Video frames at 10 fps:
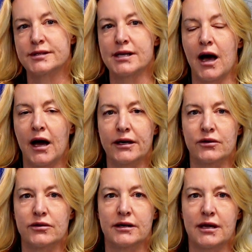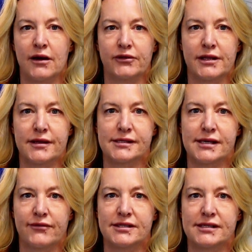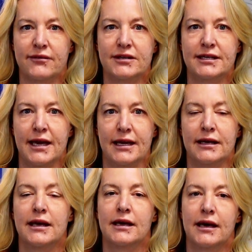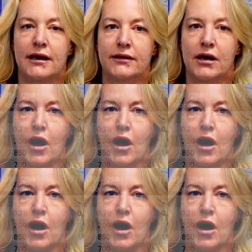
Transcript: was higher than Evalith 778 and the